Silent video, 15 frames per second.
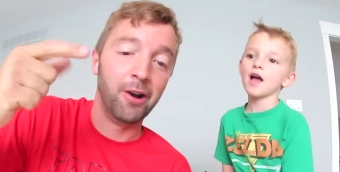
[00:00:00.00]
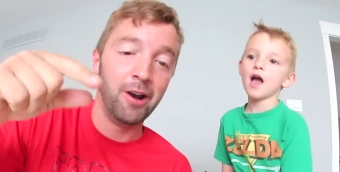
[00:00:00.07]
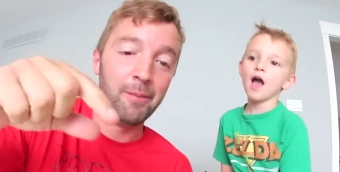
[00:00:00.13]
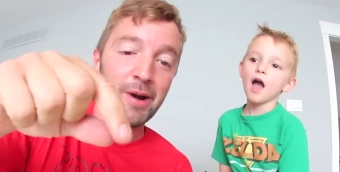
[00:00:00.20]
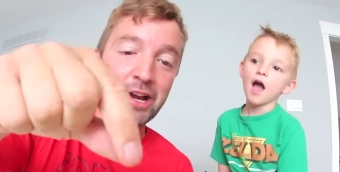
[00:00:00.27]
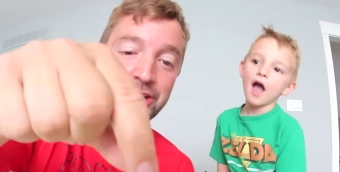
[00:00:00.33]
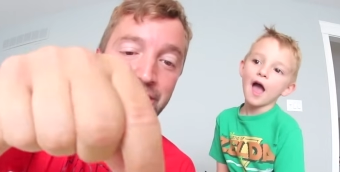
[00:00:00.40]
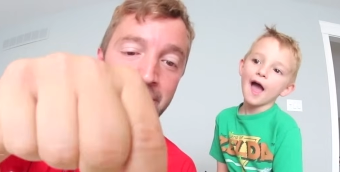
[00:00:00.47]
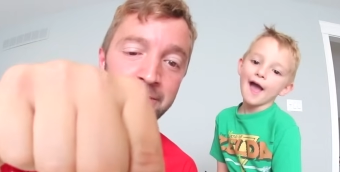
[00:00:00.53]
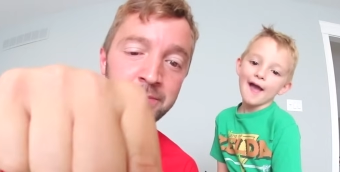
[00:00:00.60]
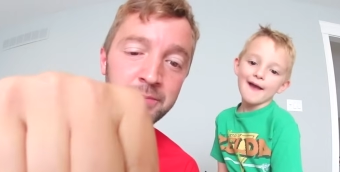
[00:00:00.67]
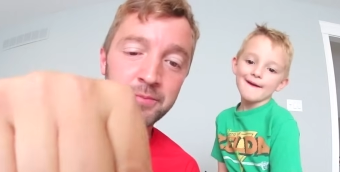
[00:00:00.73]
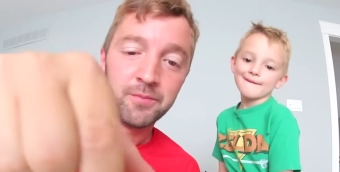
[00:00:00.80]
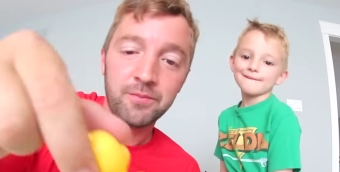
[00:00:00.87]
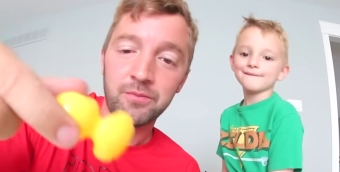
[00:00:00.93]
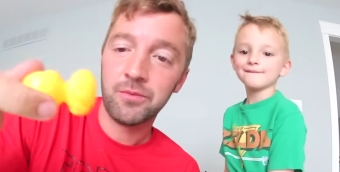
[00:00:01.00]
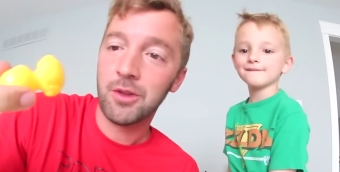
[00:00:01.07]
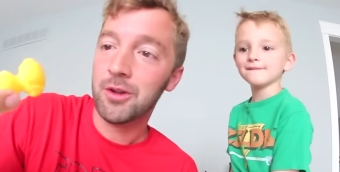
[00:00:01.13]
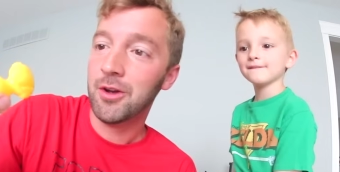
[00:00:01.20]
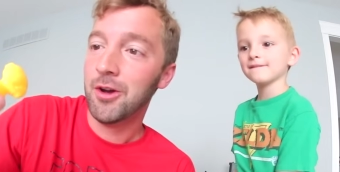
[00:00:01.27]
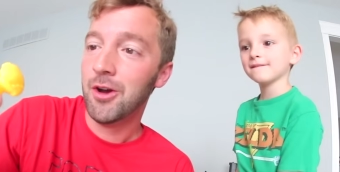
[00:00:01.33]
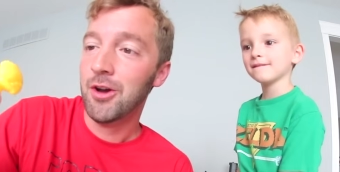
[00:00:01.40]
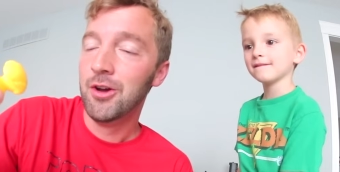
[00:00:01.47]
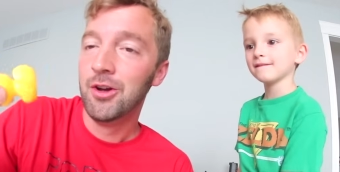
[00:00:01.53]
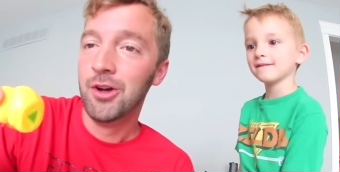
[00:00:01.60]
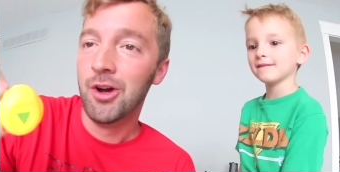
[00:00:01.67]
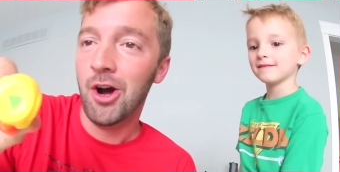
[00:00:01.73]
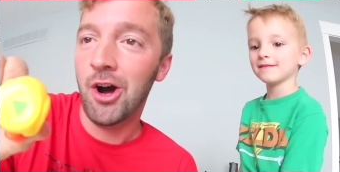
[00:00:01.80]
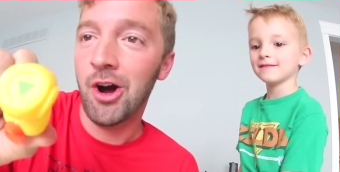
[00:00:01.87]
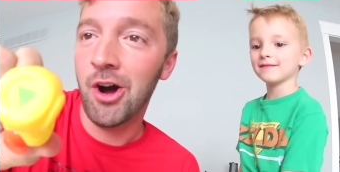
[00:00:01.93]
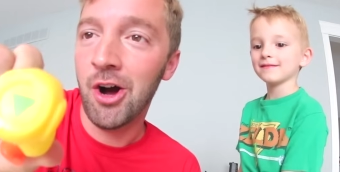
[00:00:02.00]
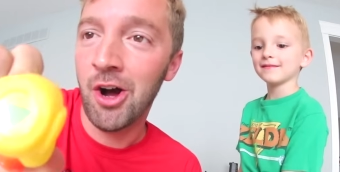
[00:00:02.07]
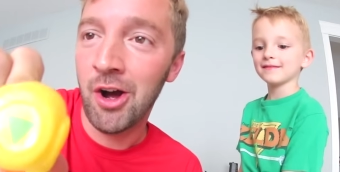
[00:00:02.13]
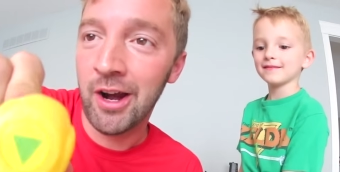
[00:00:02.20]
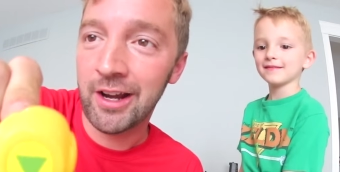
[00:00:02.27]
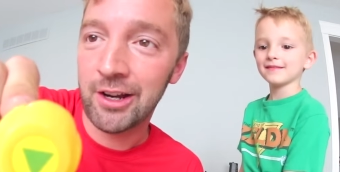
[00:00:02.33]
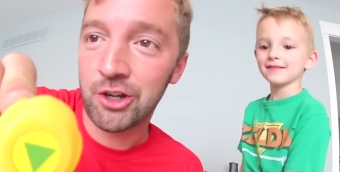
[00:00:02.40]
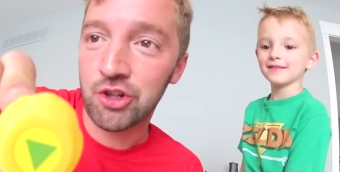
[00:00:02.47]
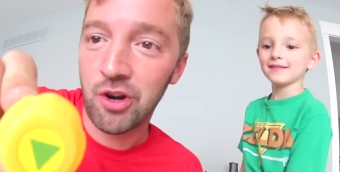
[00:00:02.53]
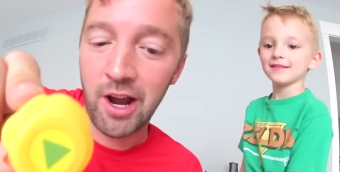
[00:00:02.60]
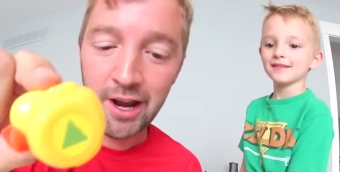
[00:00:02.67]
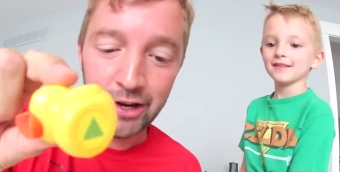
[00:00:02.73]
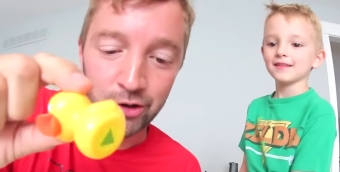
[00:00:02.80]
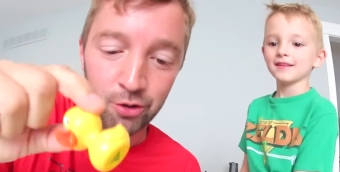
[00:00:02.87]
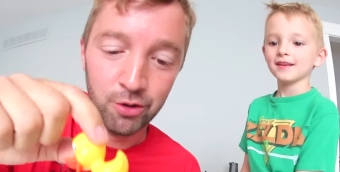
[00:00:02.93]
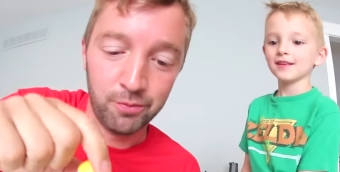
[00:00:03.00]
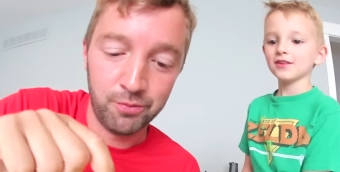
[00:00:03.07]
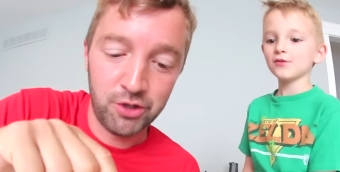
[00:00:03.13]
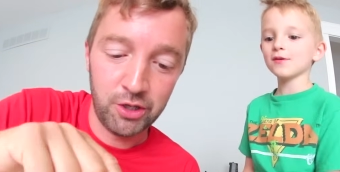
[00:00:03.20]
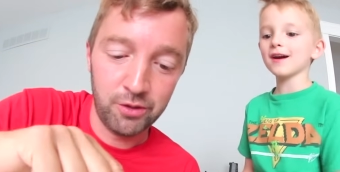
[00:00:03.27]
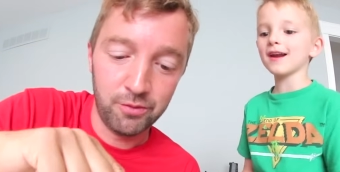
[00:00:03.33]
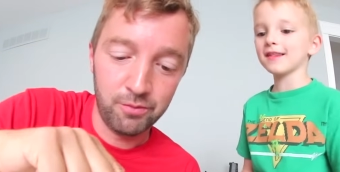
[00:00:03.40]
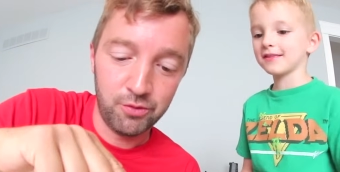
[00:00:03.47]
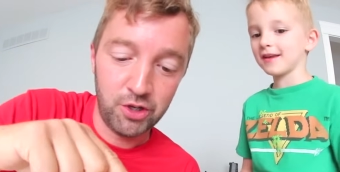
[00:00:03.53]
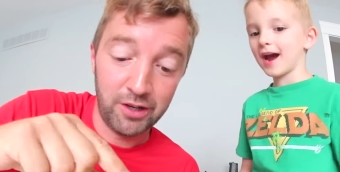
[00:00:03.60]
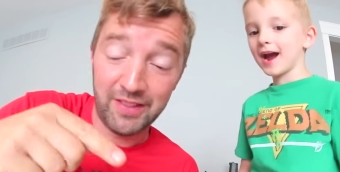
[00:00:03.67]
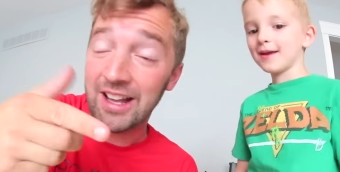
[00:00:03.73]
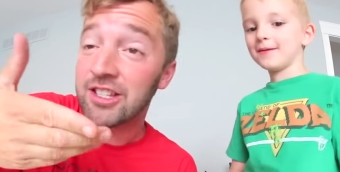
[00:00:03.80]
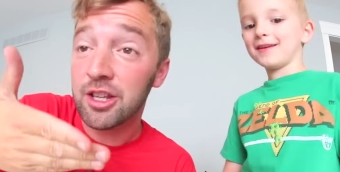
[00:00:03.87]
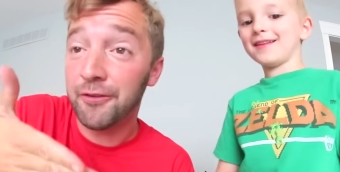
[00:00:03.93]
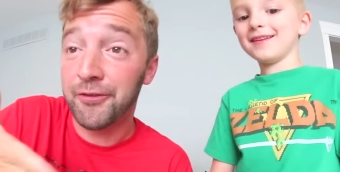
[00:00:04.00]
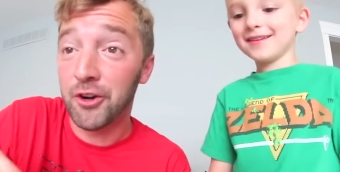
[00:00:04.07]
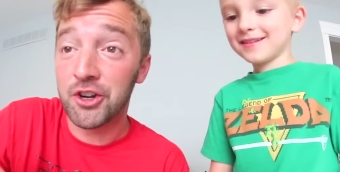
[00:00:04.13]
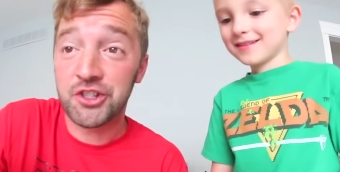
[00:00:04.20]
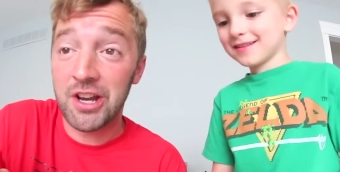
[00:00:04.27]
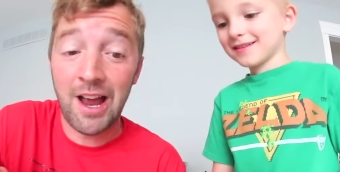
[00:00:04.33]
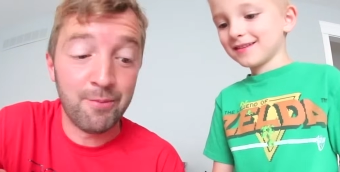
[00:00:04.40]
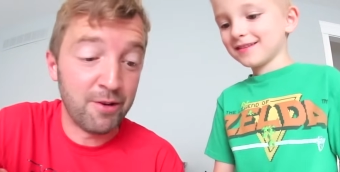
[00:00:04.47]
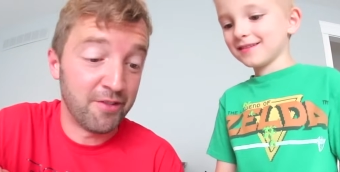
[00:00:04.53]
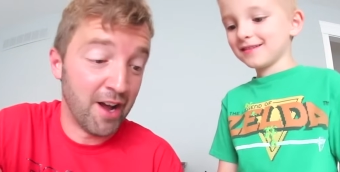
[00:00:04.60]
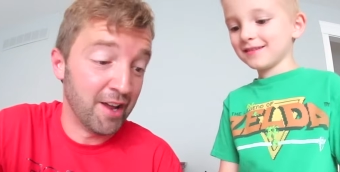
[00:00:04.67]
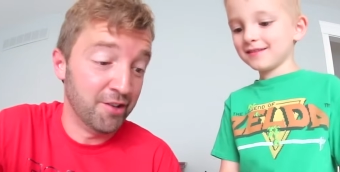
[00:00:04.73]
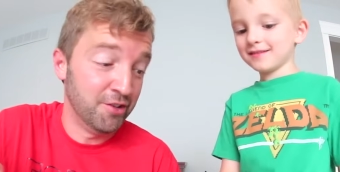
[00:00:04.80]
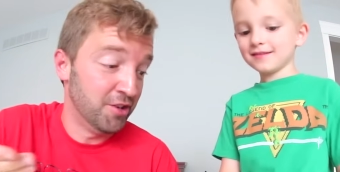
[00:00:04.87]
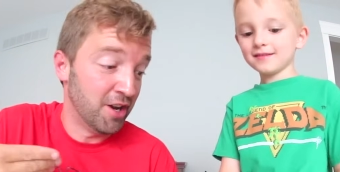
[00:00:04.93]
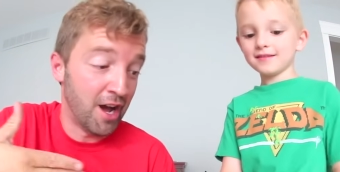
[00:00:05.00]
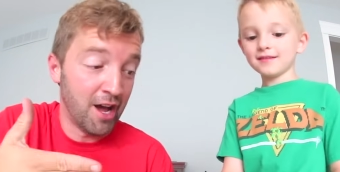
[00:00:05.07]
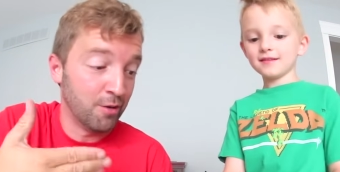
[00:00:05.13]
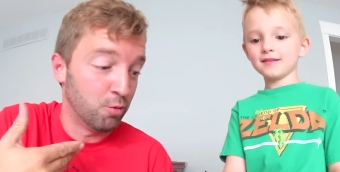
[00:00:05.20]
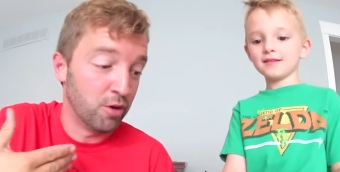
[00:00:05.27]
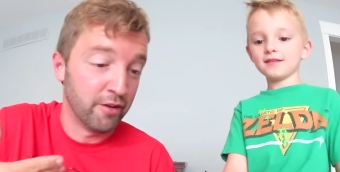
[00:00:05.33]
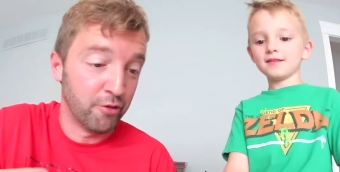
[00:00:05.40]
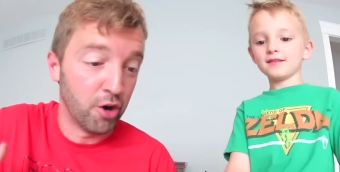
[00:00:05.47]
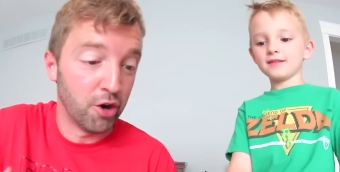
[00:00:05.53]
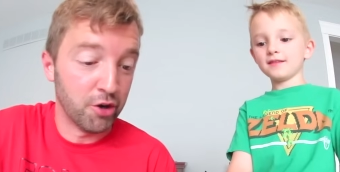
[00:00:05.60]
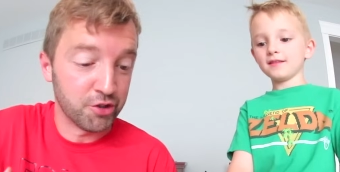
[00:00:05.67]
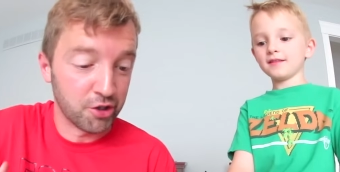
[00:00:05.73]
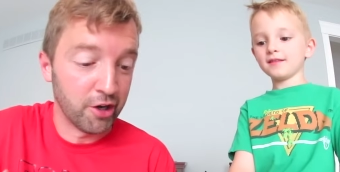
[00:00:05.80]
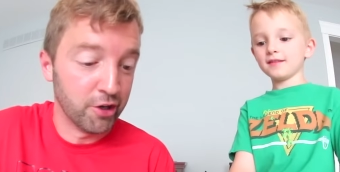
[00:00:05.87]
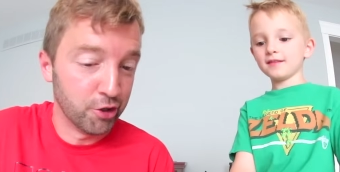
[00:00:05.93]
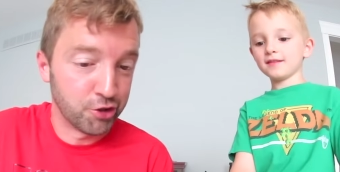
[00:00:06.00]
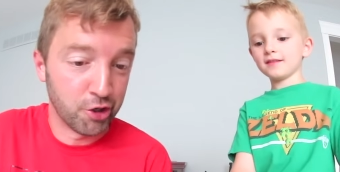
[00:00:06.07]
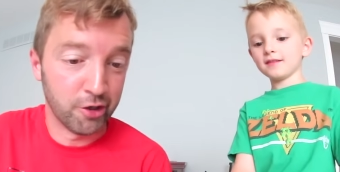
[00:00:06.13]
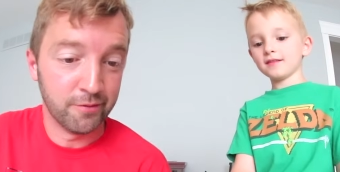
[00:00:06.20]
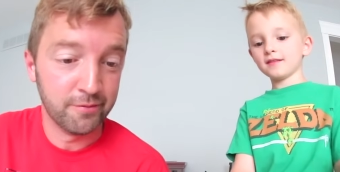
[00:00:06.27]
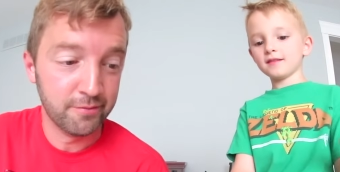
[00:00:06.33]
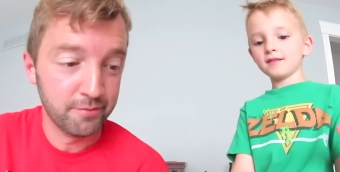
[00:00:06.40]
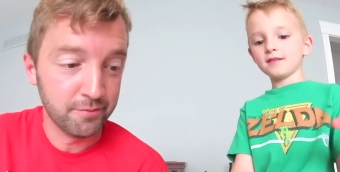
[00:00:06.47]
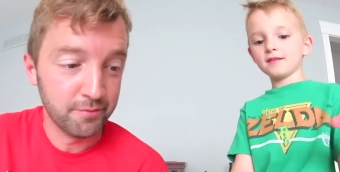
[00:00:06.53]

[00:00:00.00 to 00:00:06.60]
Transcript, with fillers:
Speaker 1: right, my turn. Oh, I got a triangle. That's the first time we've gotten not one of ours. All right, your turn.